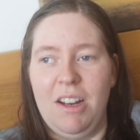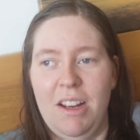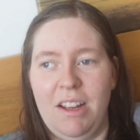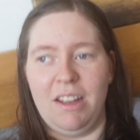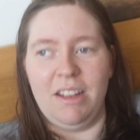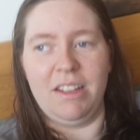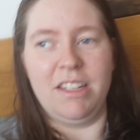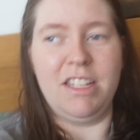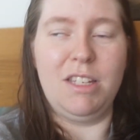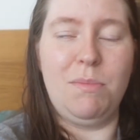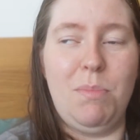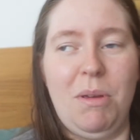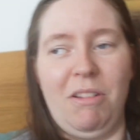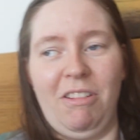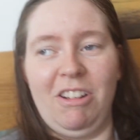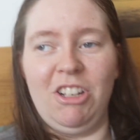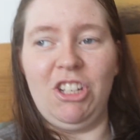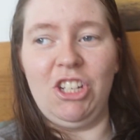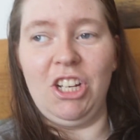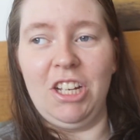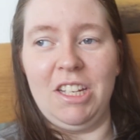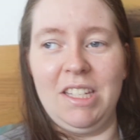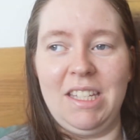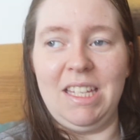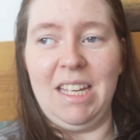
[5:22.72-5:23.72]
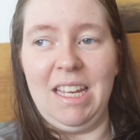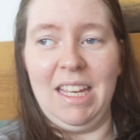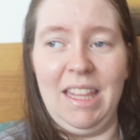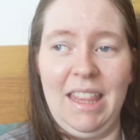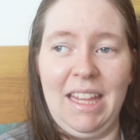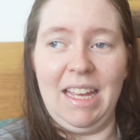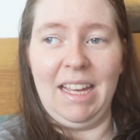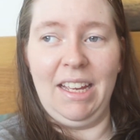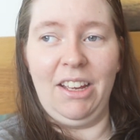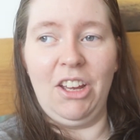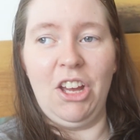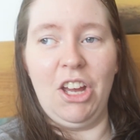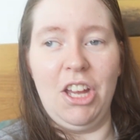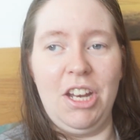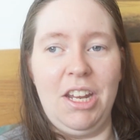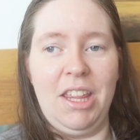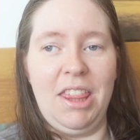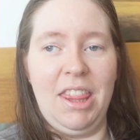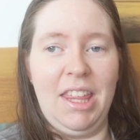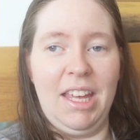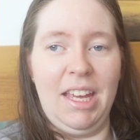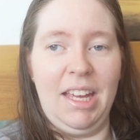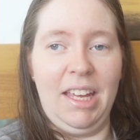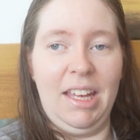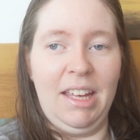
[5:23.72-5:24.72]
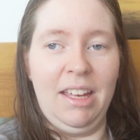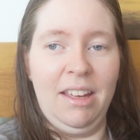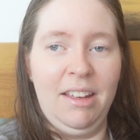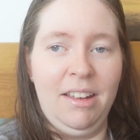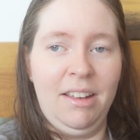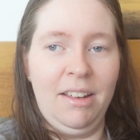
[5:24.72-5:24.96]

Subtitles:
a Spirit jersey and that kind of thing.